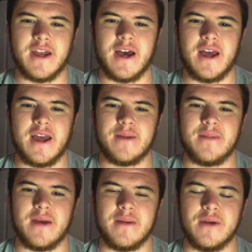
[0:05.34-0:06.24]
I
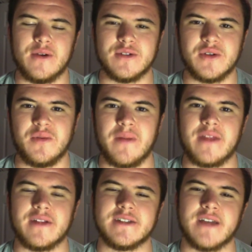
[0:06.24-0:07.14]
am a middle school
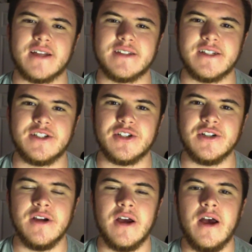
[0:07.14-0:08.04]
math and science
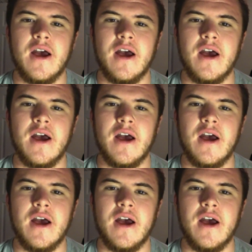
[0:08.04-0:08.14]
teacher,